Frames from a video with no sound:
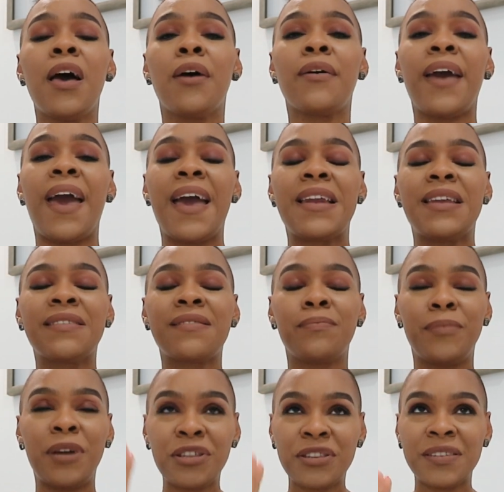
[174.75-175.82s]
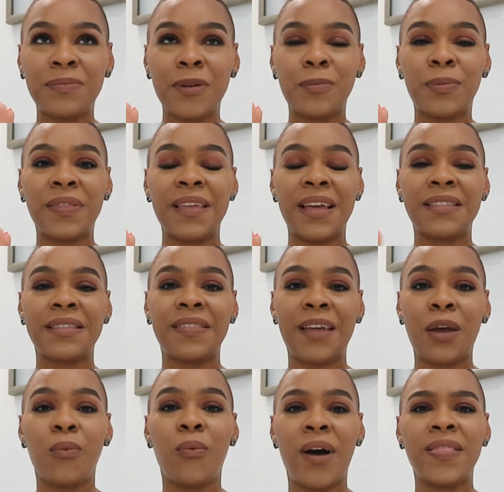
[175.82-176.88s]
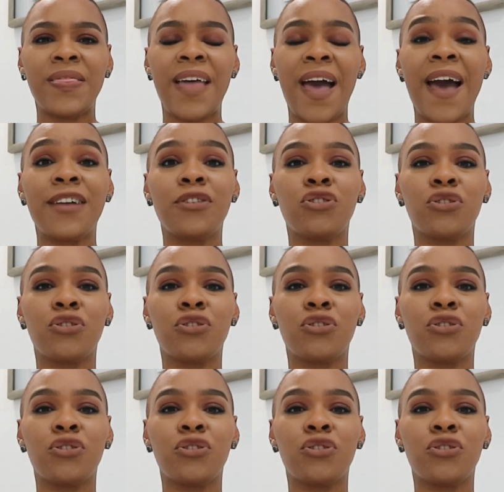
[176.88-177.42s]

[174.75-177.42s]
Okay, and as much as people think that they want that,